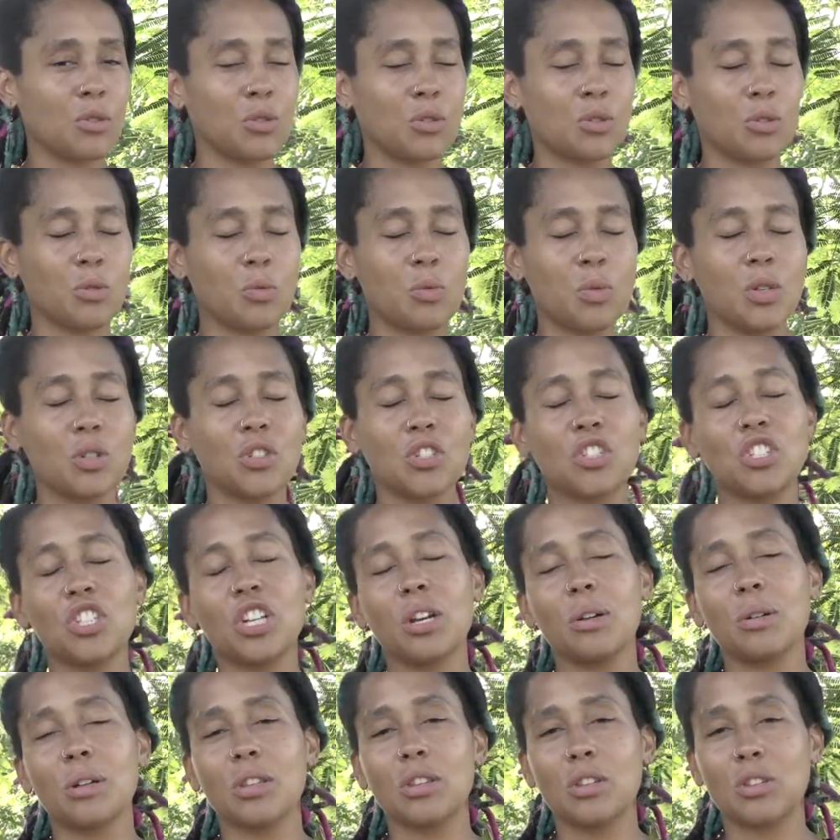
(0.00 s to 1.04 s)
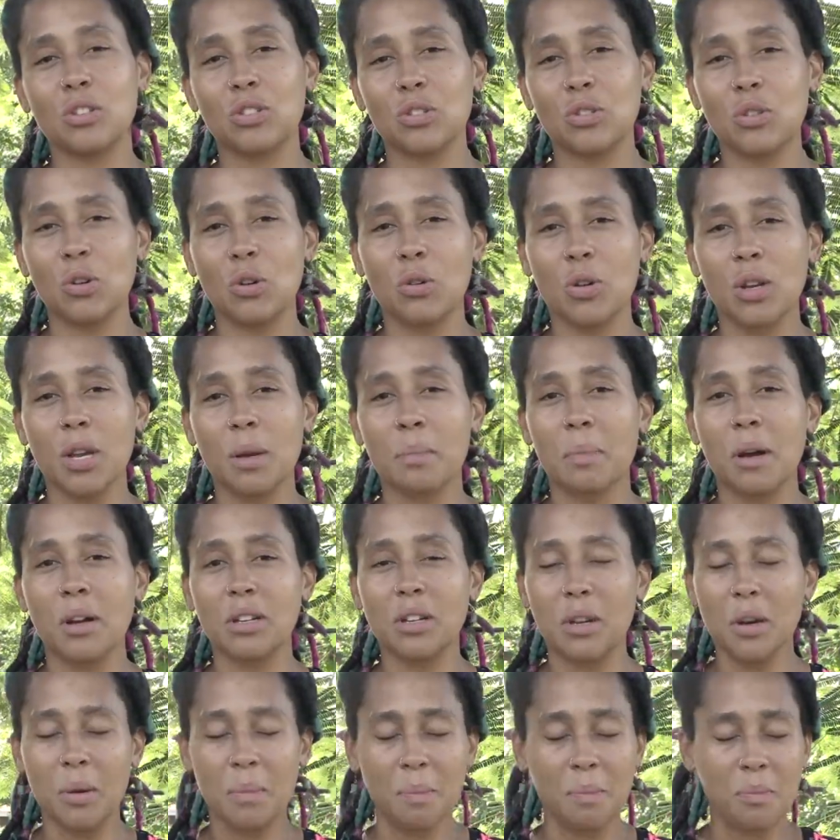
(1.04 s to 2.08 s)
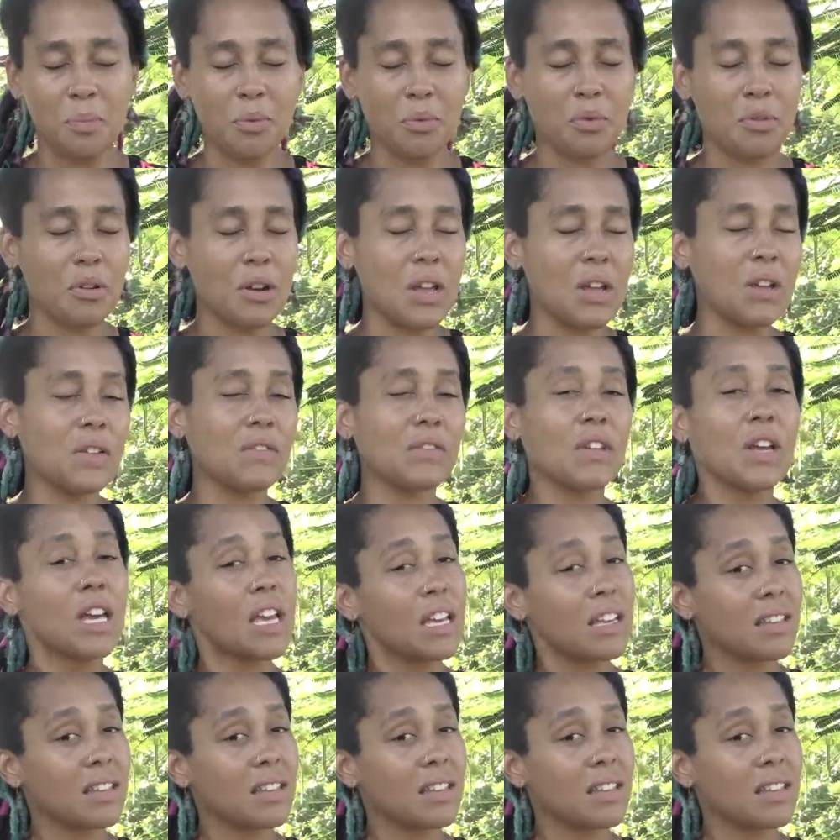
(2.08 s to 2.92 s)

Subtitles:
So we're sharing the story about a brave